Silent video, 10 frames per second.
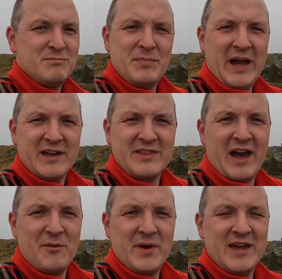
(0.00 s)
Back
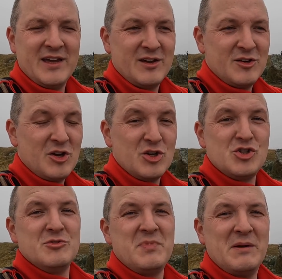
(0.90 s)
that way
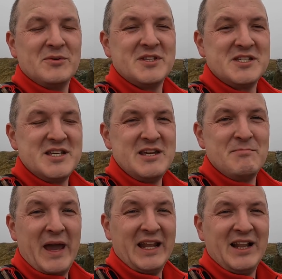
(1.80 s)
should be able to see
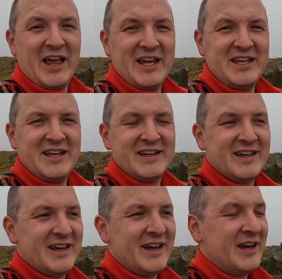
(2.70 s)
Benvane.
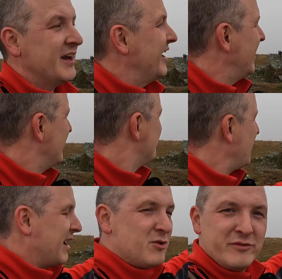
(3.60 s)

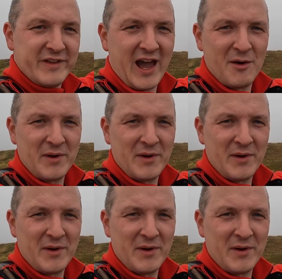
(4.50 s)
Back over that